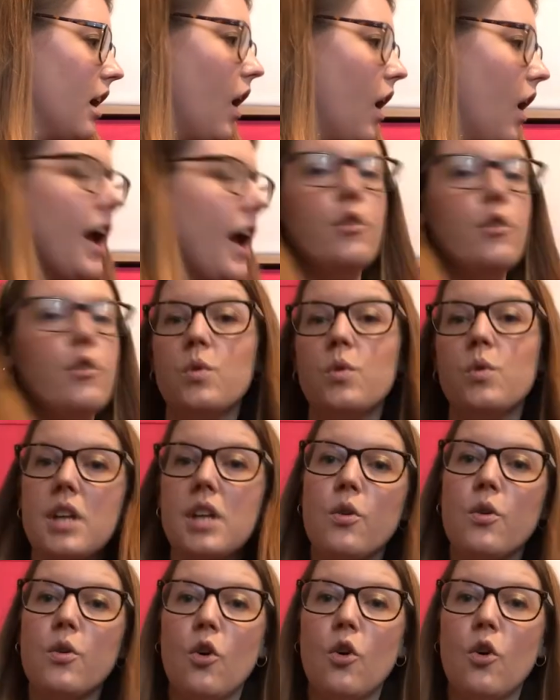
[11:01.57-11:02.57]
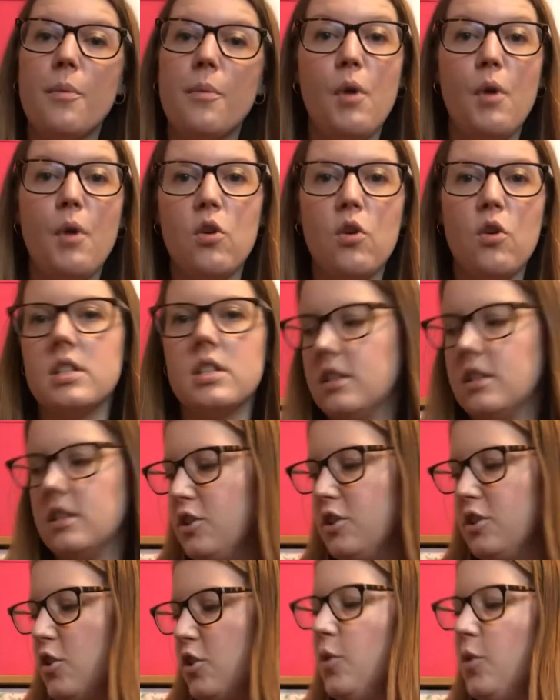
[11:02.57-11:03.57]
I have also got the box
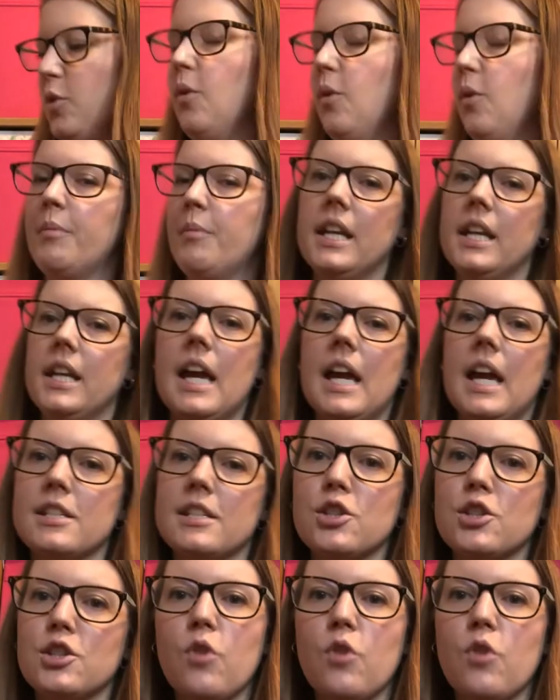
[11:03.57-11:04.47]
to do my next